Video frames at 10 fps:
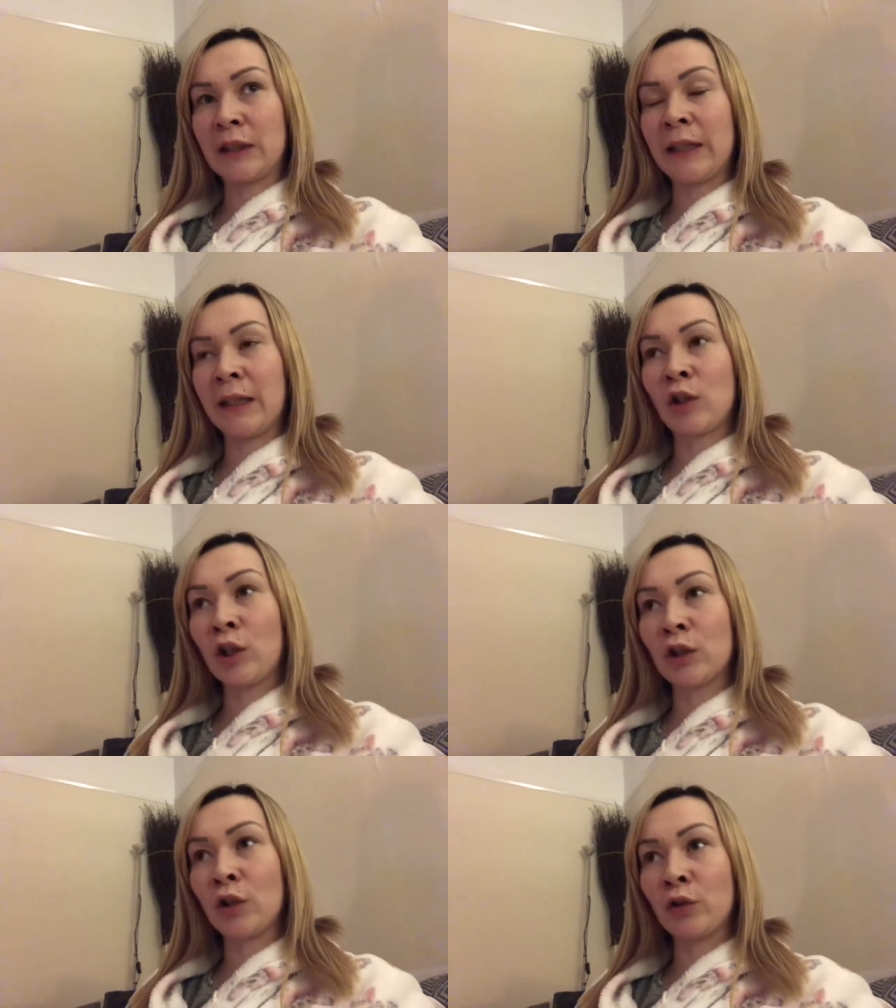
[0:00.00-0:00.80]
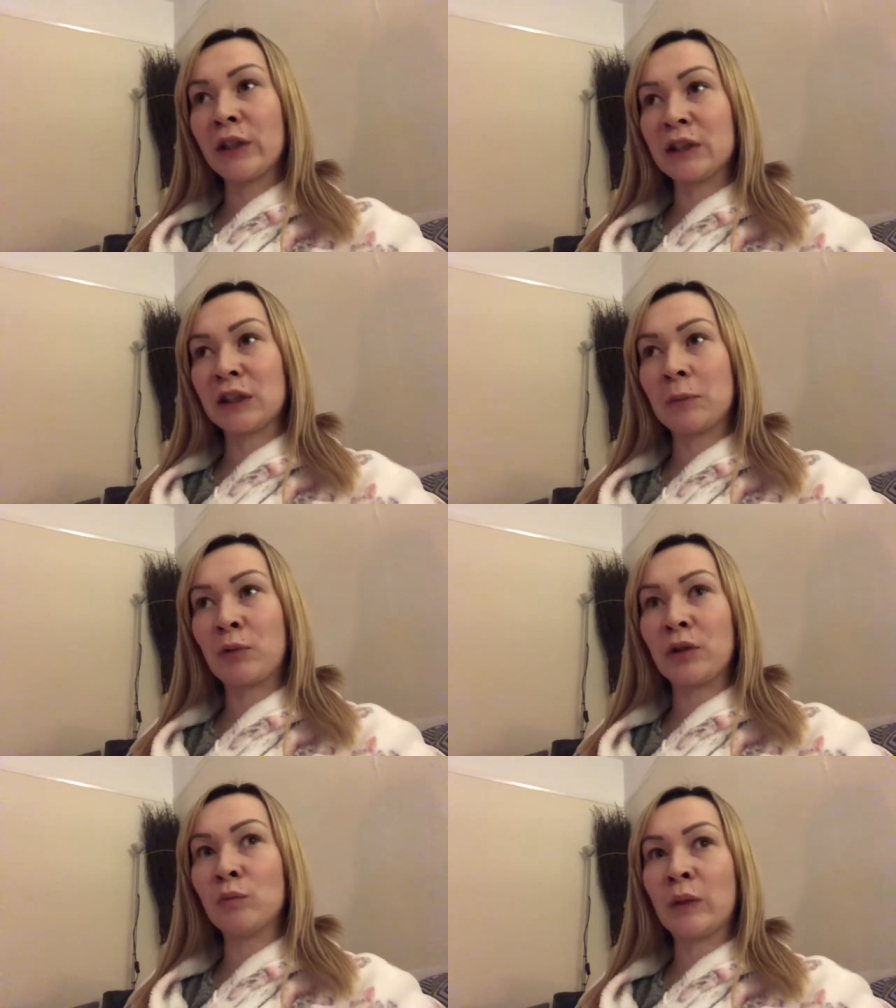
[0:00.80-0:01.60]
it got annoying to the
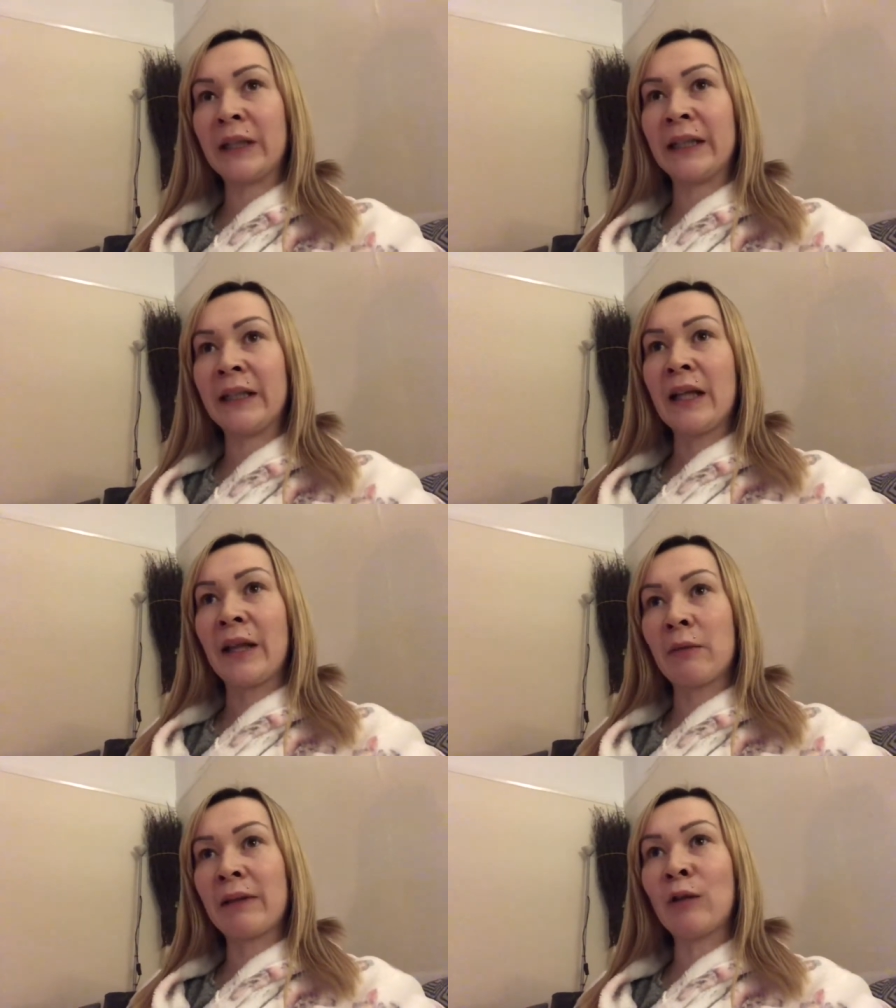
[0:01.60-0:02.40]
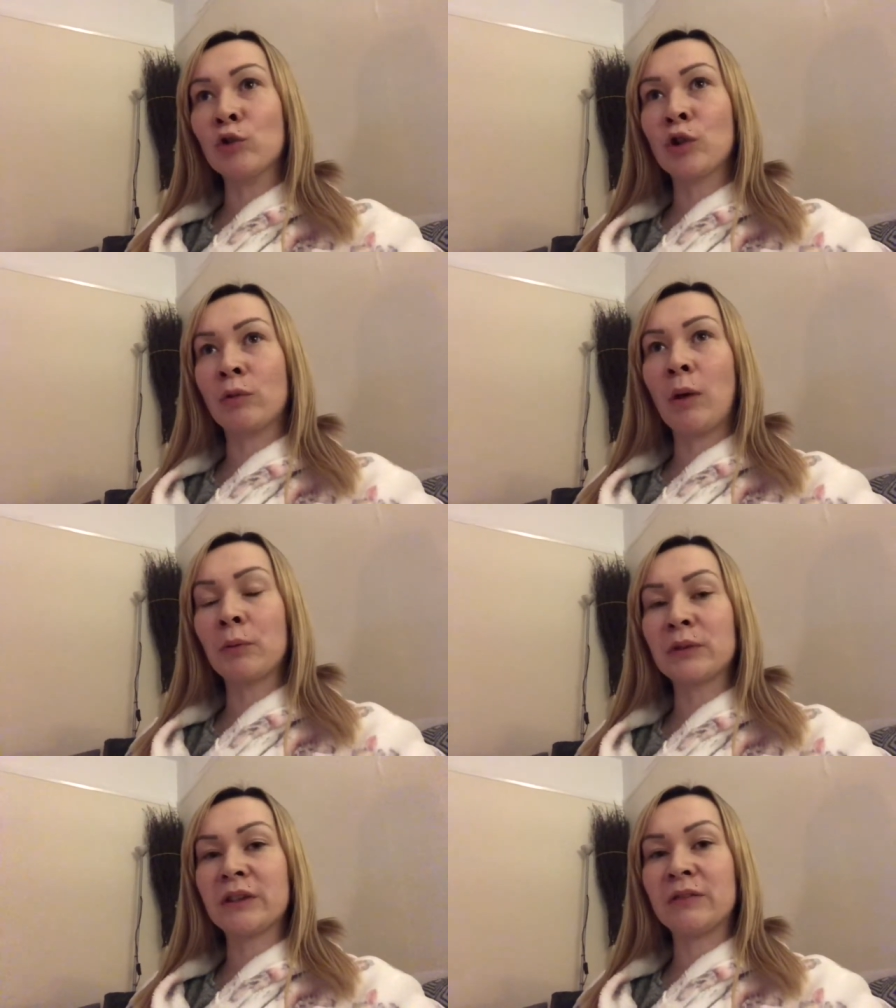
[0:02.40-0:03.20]
point where they were that
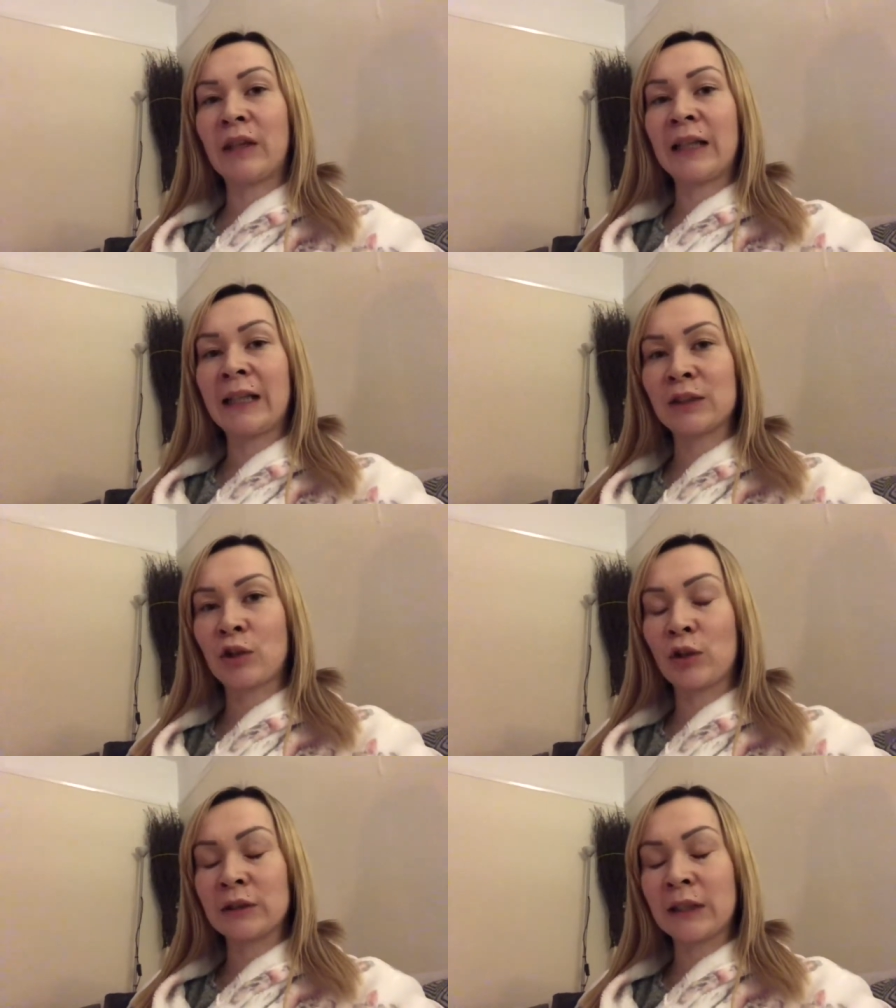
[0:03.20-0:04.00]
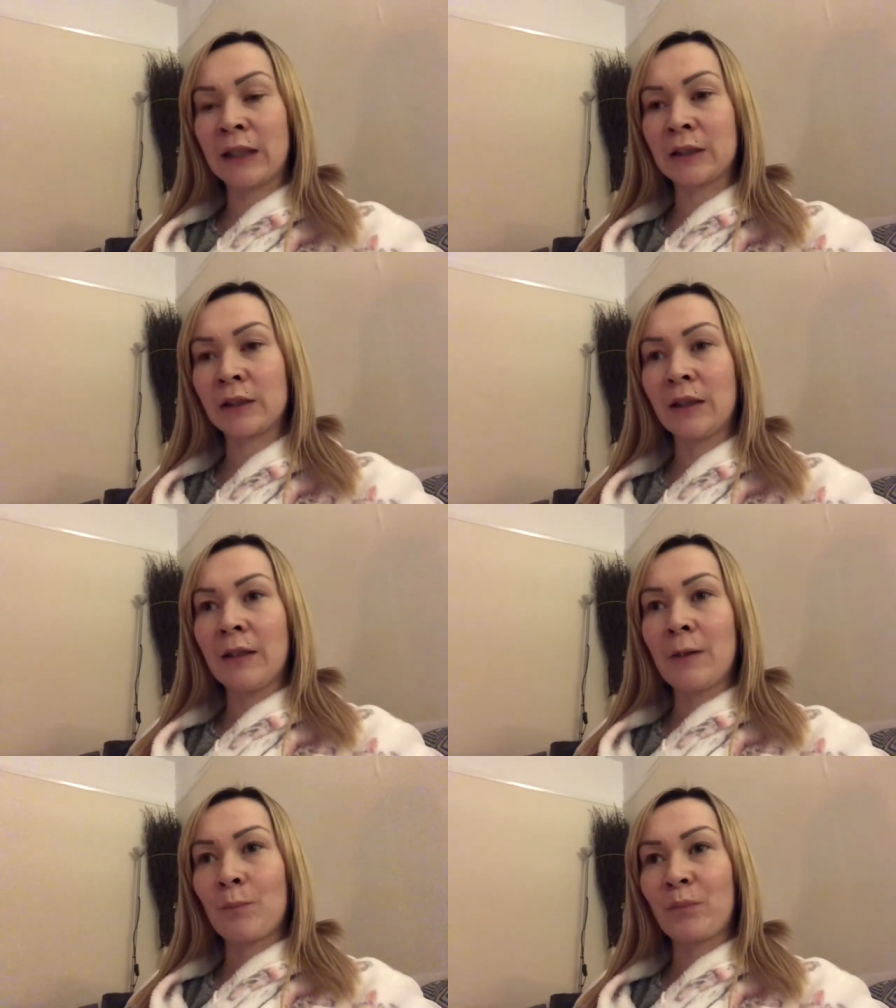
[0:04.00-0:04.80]
uncooperative. I had to contact
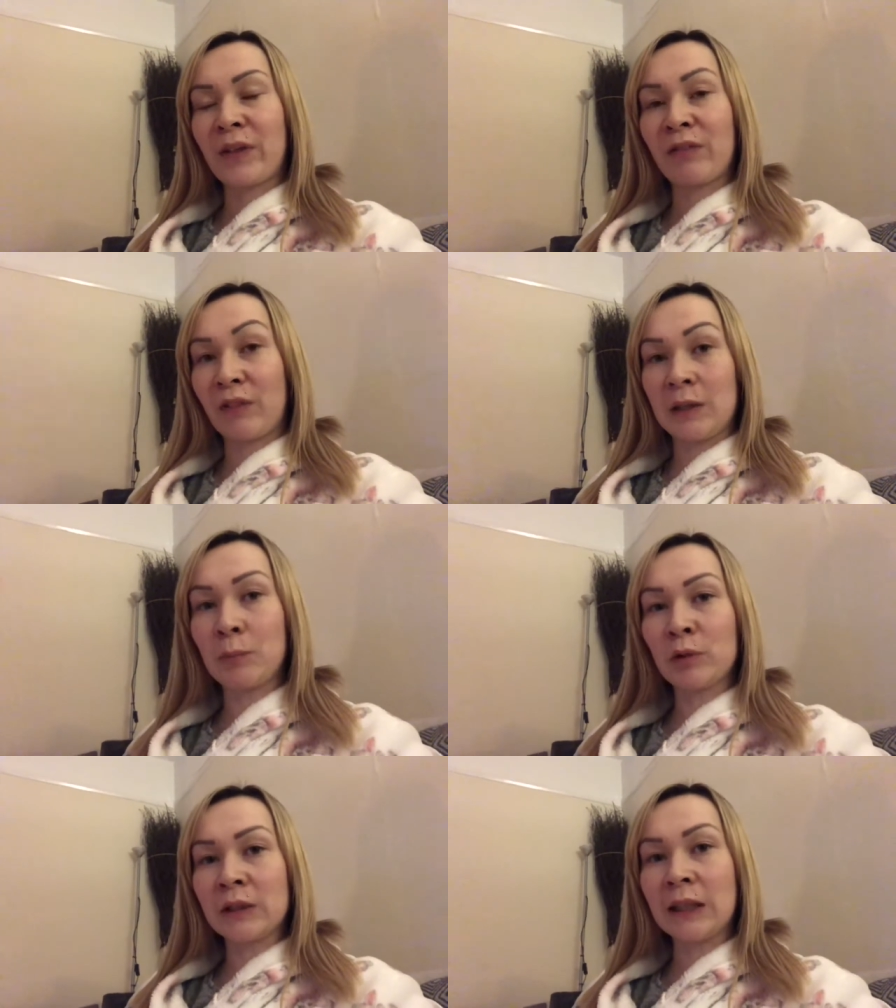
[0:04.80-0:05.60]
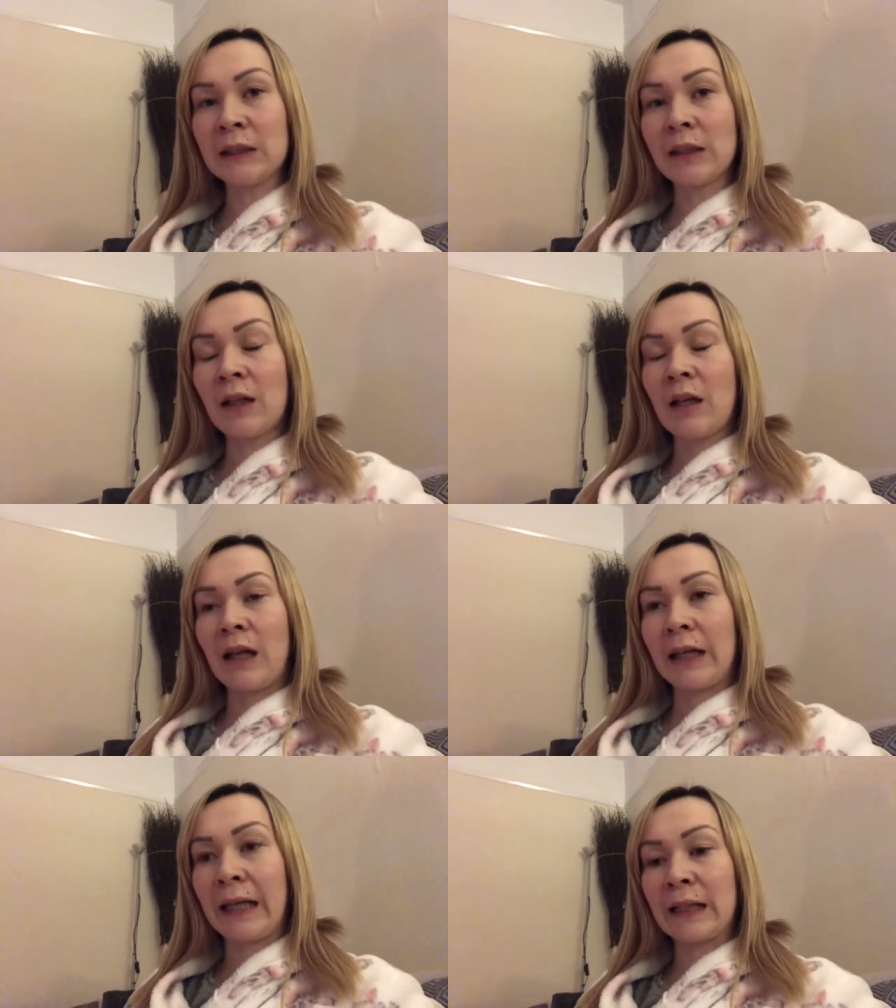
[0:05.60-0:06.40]
their Facebook site
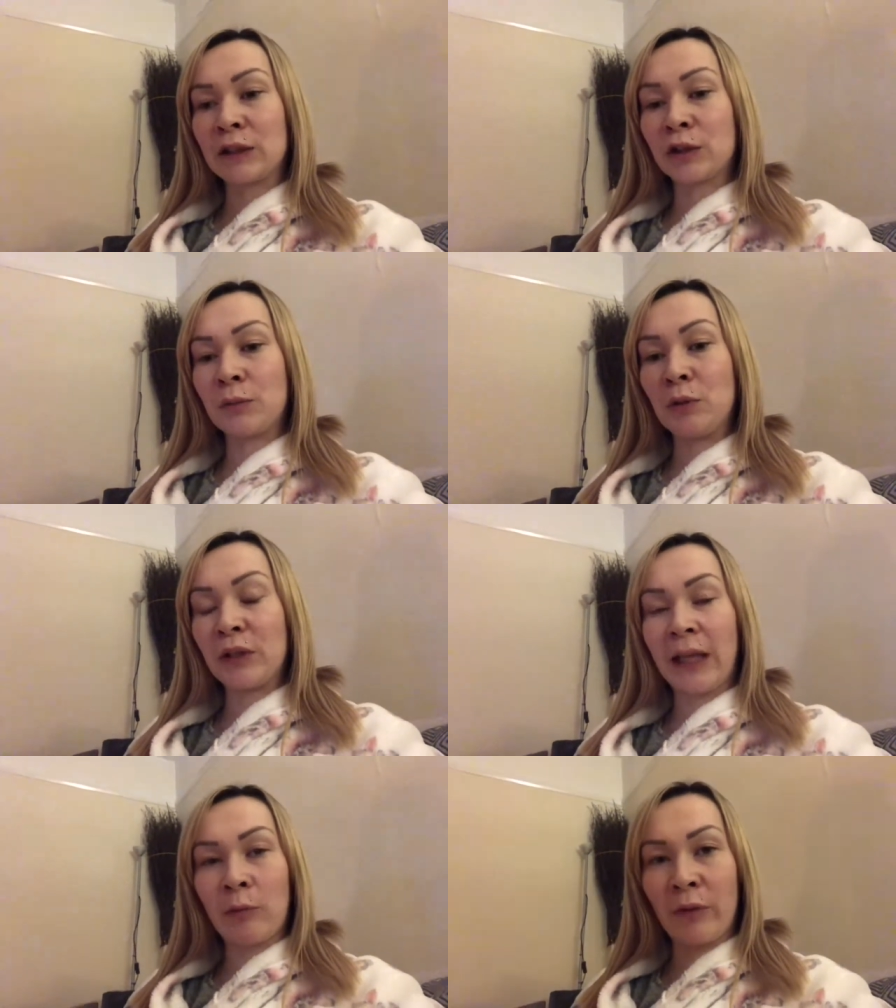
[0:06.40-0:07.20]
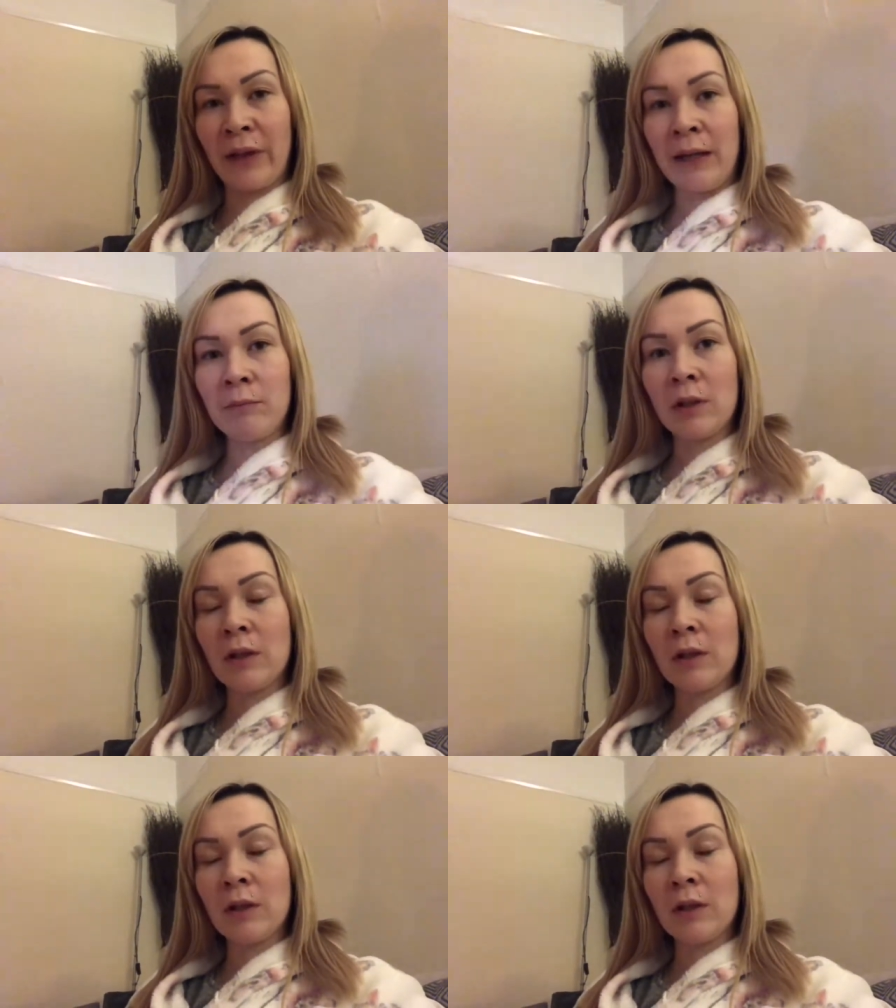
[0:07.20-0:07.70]
and I had to communicate with them.